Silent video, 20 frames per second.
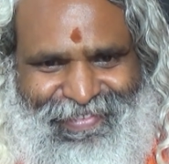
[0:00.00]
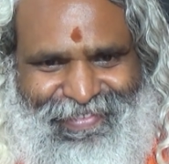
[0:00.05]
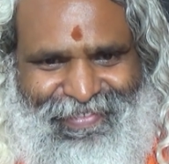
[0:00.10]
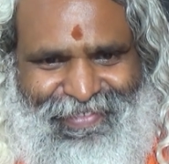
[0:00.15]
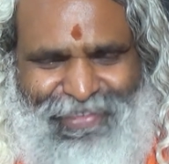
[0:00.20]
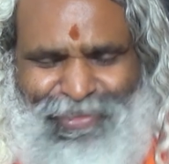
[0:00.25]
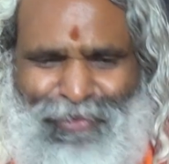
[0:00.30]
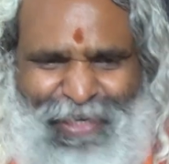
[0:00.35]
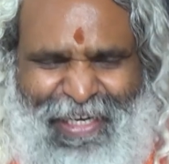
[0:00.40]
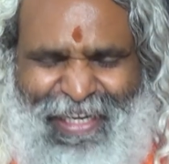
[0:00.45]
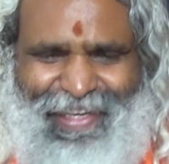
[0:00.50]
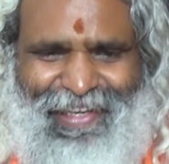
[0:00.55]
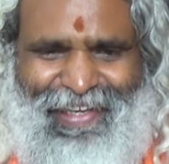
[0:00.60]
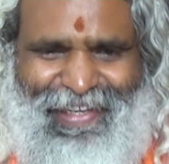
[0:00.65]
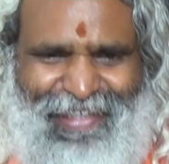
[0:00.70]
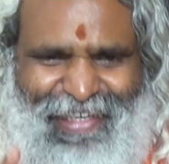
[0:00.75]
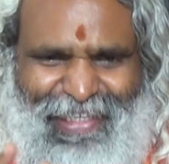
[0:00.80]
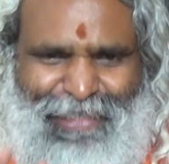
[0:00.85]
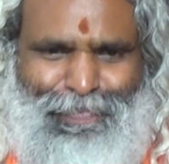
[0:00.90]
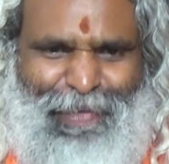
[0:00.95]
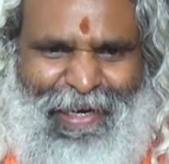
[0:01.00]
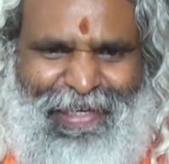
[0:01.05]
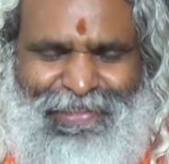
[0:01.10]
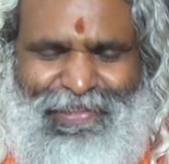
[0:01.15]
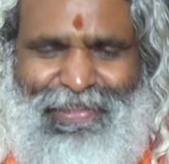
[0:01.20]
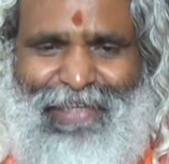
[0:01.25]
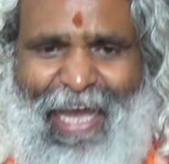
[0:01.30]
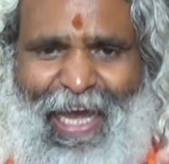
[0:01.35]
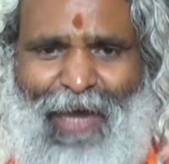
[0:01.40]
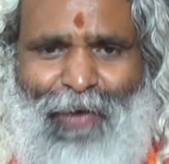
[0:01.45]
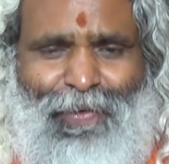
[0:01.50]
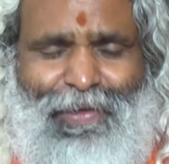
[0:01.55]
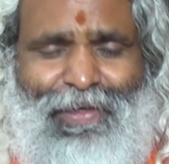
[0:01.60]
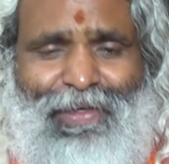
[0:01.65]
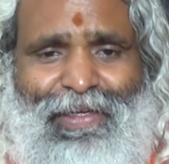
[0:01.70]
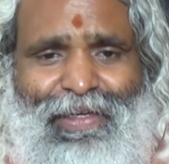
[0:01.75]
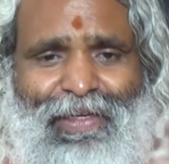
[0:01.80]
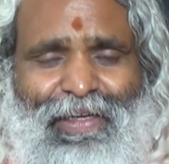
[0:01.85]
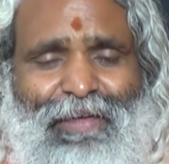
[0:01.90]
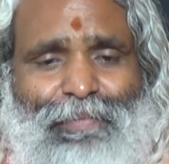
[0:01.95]
So what is explanation? How?
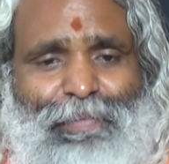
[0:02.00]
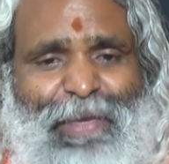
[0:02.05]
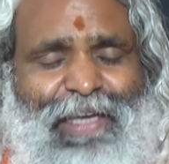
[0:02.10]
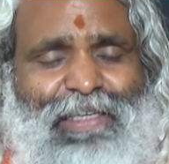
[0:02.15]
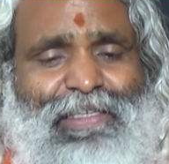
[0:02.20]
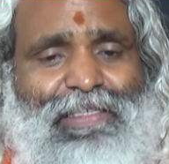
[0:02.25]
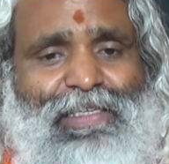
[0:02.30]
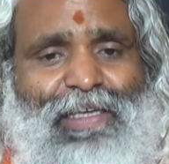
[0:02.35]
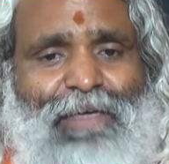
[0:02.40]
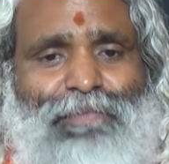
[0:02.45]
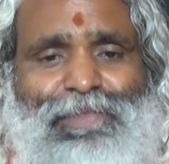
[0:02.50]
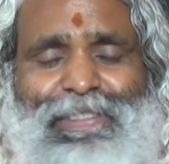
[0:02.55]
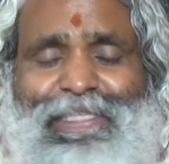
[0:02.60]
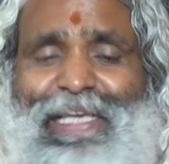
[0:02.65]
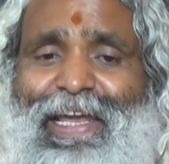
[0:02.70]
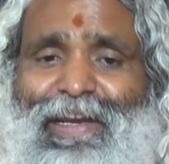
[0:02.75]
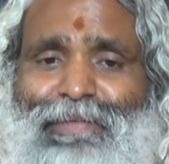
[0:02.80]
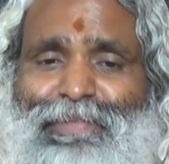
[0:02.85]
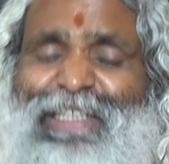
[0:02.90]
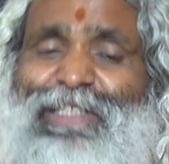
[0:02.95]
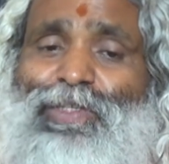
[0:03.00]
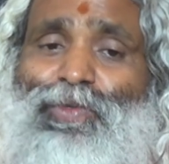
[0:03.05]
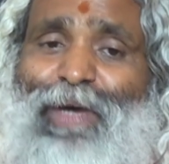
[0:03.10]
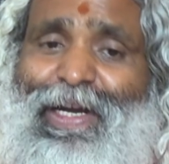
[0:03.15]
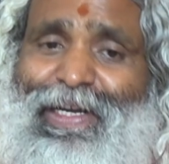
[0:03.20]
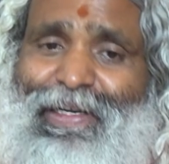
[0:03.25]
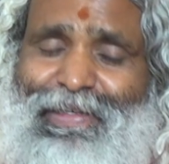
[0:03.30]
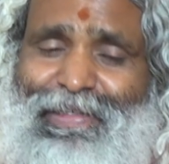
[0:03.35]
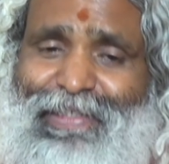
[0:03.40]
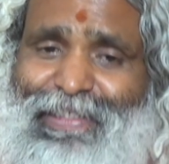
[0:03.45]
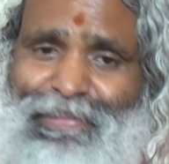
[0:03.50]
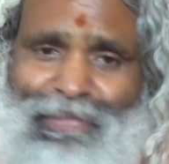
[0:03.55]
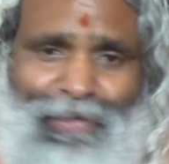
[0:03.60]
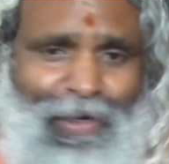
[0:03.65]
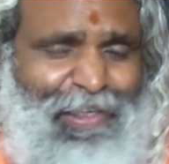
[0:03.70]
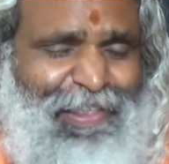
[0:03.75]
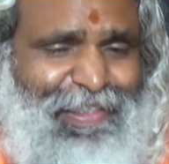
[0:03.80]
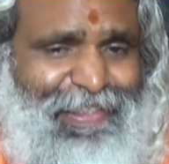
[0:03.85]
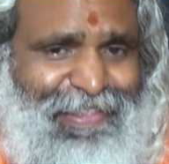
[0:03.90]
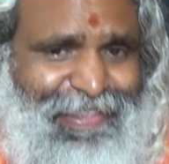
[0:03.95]
Because samsara means what? Is
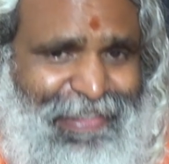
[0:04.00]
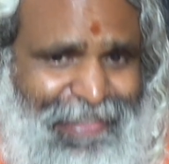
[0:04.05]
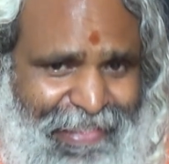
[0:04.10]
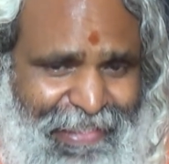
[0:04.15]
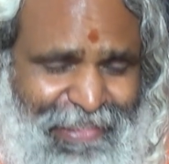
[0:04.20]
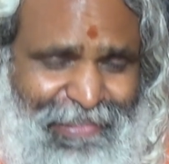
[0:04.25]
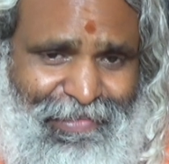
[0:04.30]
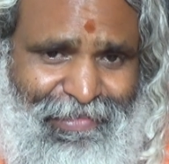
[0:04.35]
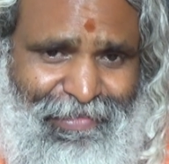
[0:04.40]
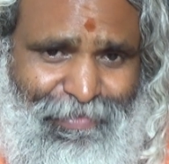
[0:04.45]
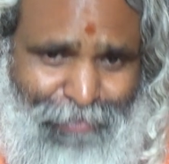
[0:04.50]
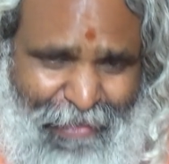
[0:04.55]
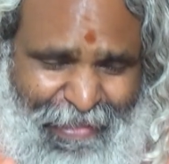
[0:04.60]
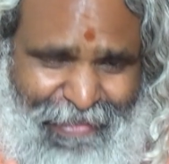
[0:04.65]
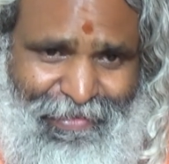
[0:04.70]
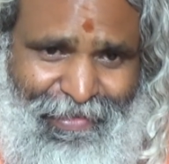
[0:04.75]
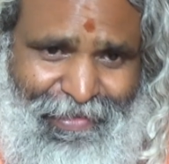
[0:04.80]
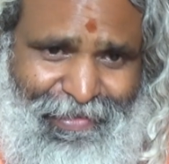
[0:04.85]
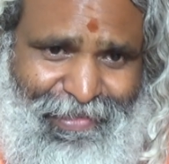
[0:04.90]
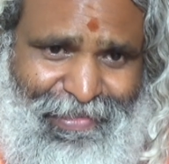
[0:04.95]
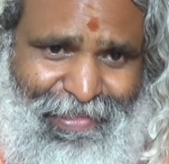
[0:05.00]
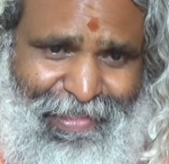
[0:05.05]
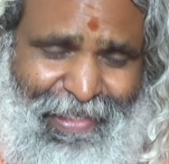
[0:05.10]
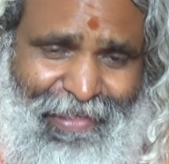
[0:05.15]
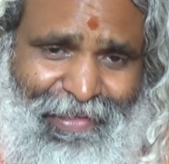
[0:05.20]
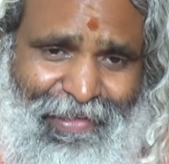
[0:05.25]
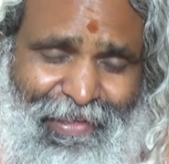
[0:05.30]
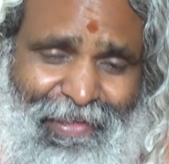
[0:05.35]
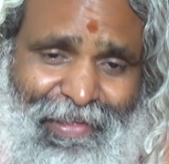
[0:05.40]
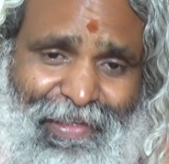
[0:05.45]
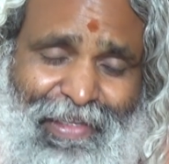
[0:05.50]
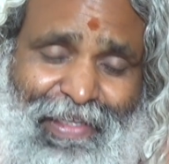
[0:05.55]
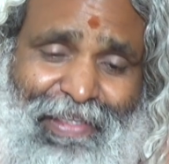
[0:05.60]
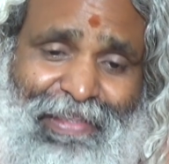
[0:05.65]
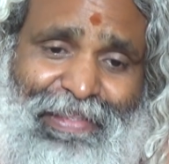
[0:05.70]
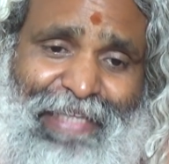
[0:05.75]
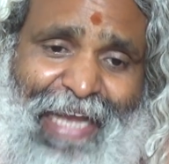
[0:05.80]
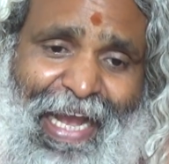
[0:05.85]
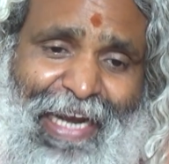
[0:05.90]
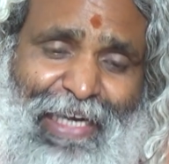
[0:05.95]
not this creation, please understand.
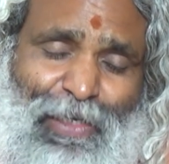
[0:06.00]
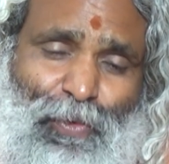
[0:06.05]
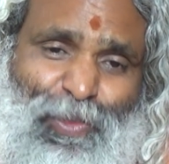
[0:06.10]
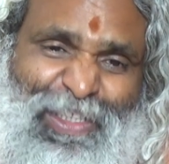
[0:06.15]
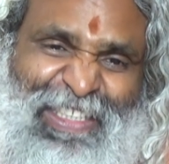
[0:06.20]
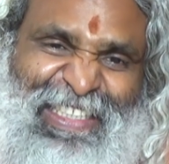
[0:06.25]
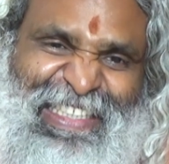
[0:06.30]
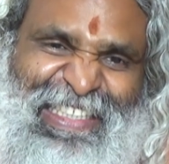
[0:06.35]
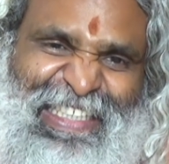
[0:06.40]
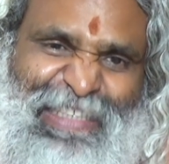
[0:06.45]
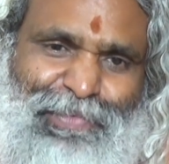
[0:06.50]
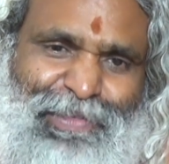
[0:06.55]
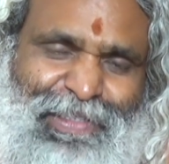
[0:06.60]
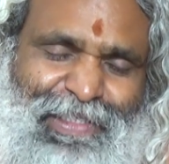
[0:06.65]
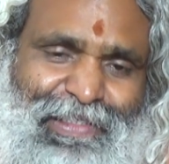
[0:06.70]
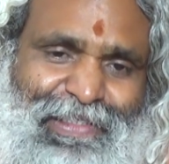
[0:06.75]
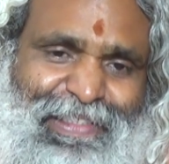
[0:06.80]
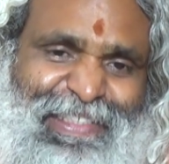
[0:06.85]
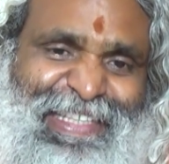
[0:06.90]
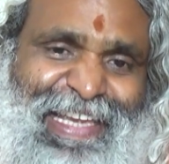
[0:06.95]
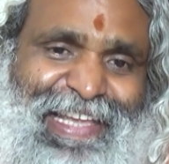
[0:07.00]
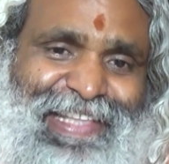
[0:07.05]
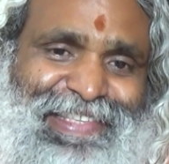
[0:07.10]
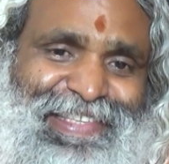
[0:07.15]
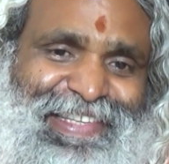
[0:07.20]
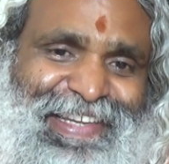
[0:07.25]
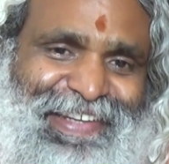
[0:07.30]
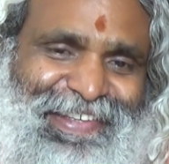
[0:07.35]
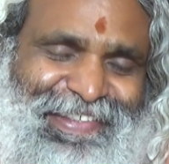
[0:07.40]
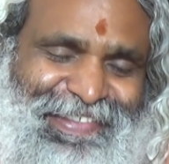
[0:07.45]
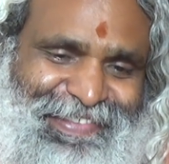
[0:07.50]
That which keeps changing.